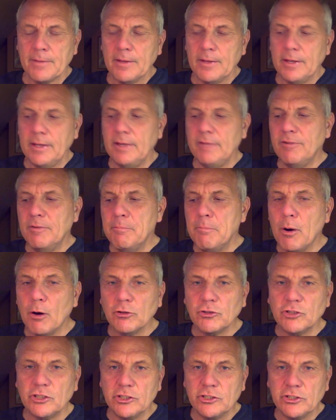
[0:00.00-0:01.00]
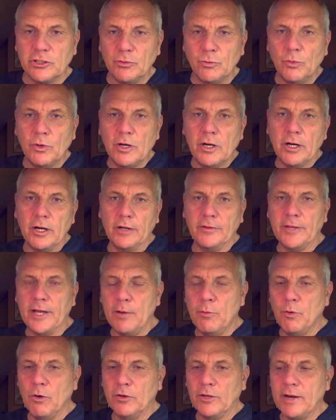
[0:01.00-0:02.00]
Even bosses at work,
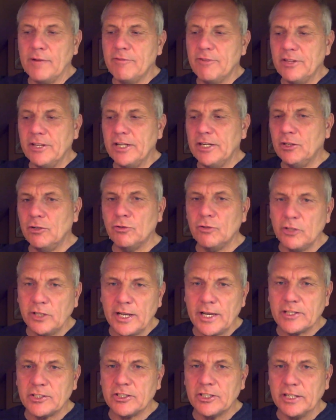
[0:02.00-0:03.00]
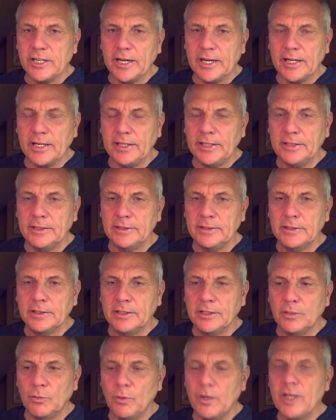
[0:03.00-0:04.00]
they want everything done yesterday.
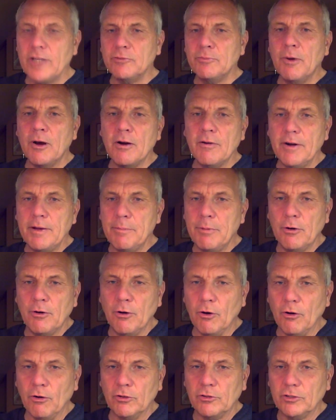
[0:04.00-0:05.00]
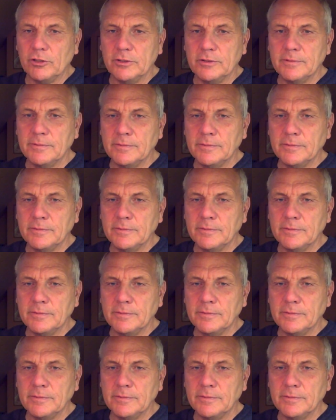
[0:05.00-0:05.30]
Where's my report?